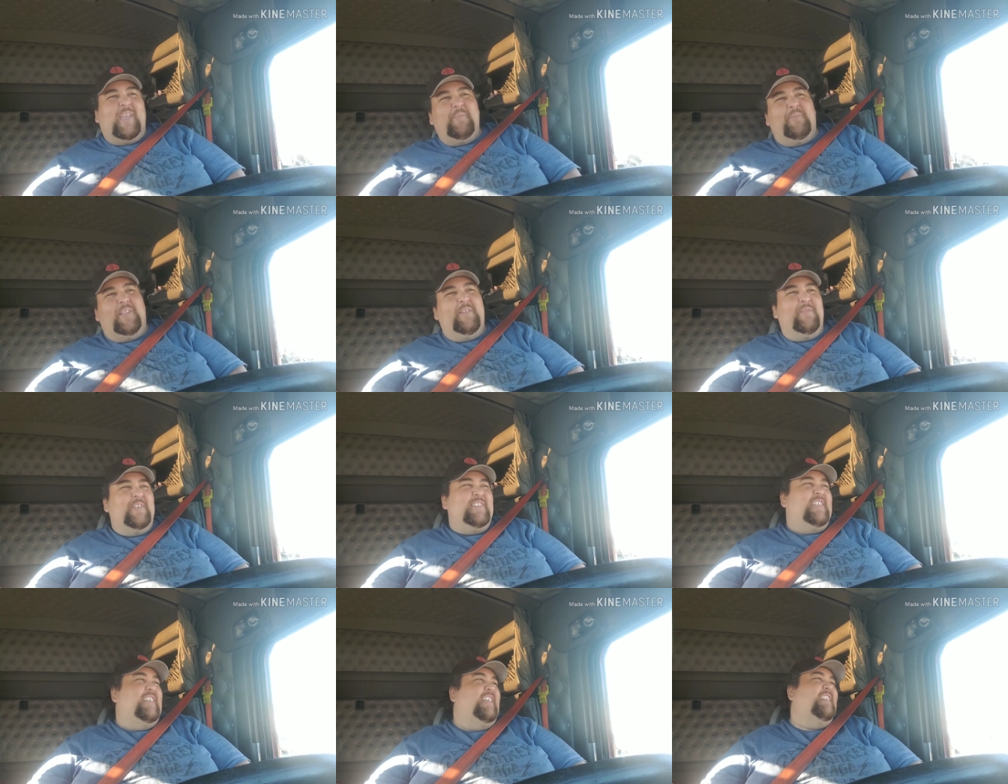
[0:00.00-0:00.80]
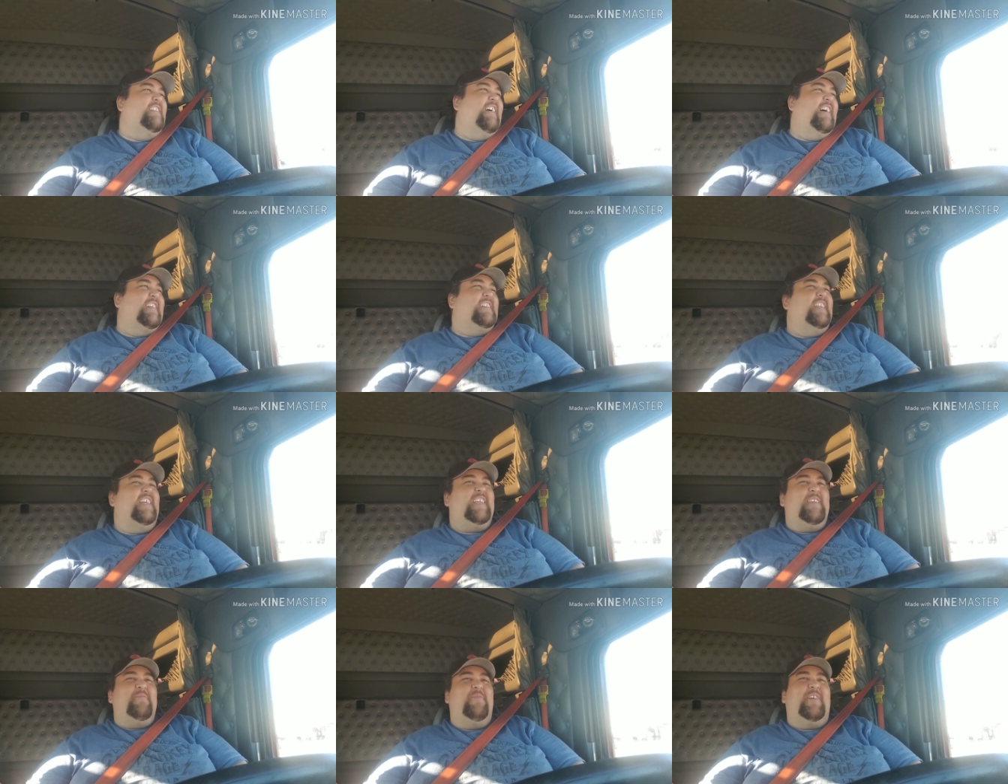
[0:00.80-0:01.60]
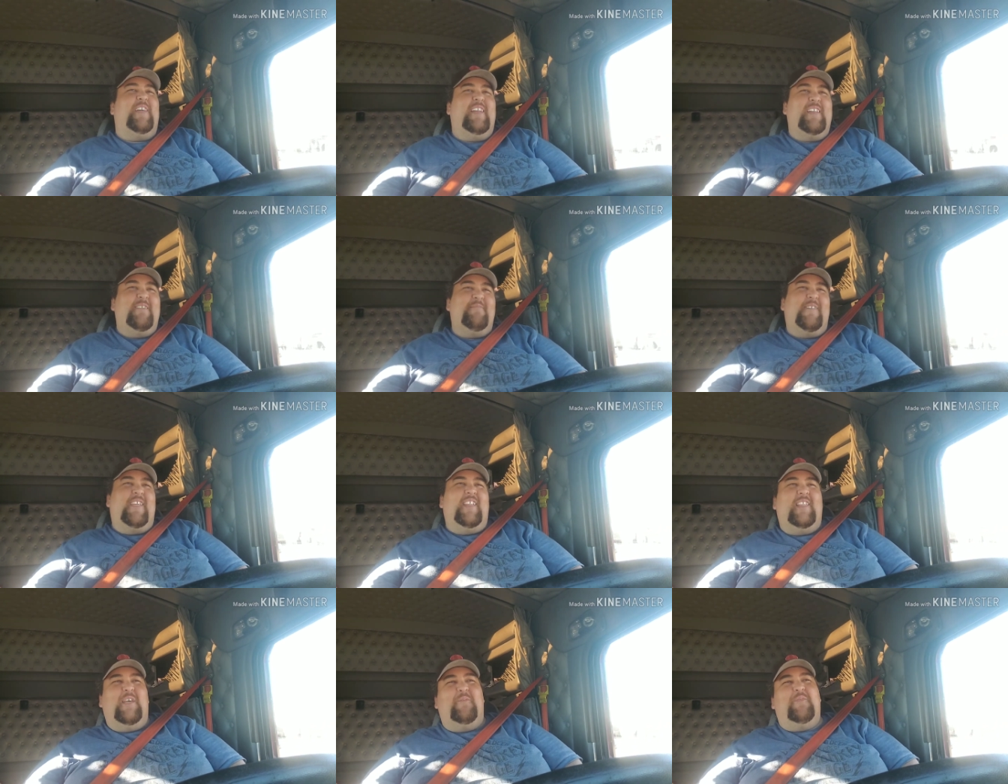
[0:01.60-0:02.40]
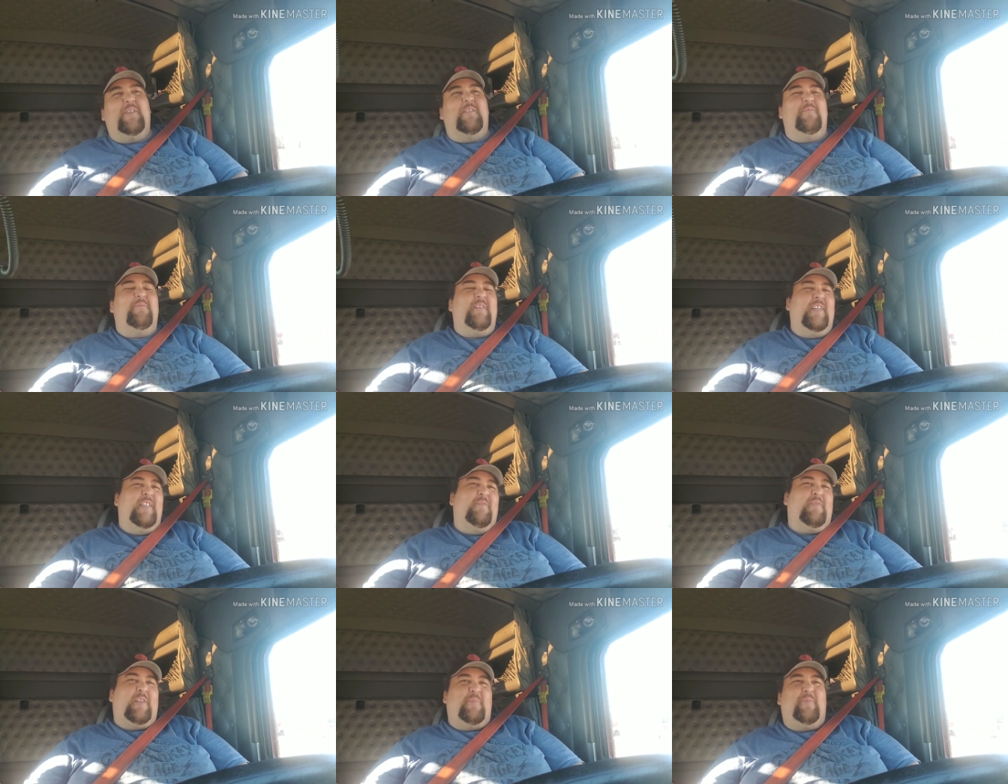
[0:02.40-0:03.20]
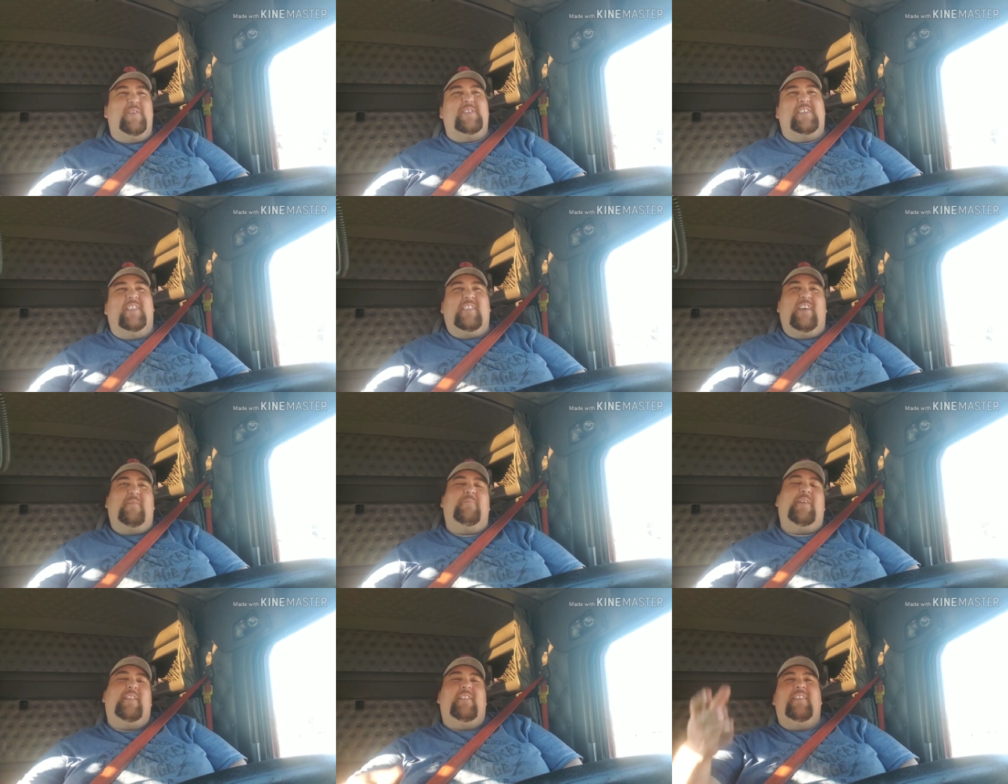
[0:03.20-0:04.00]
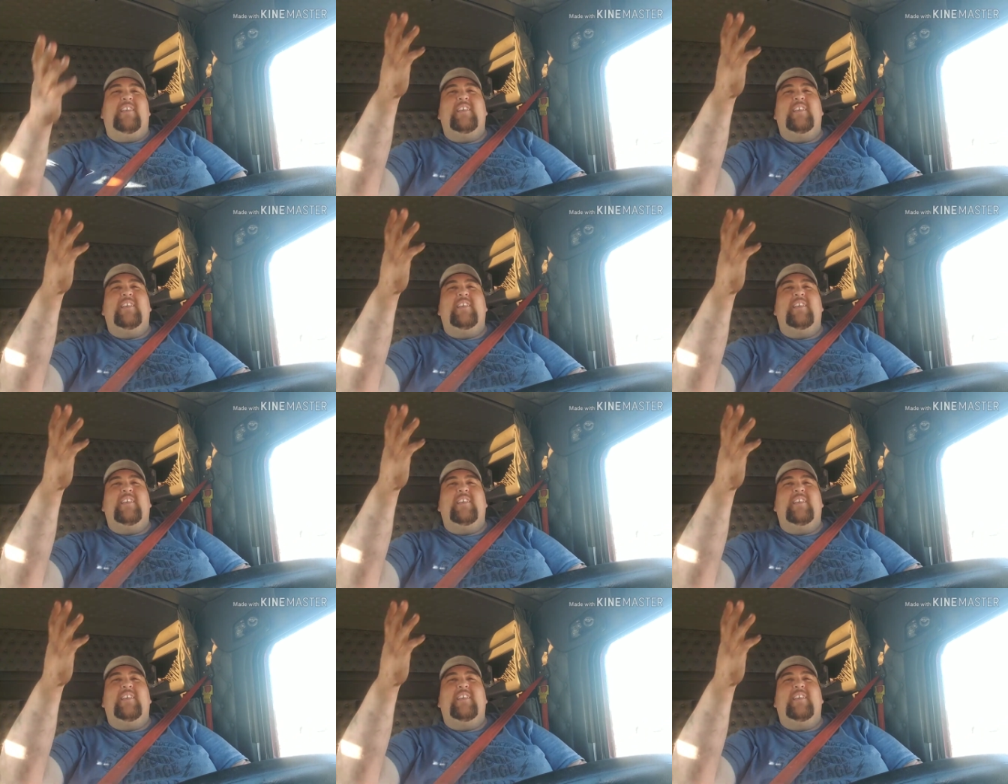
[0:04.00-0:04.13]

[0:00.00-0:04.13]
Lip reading: keep leaving shit unlocked, and I keep forgetting about it. I left the Caprice unlocked, but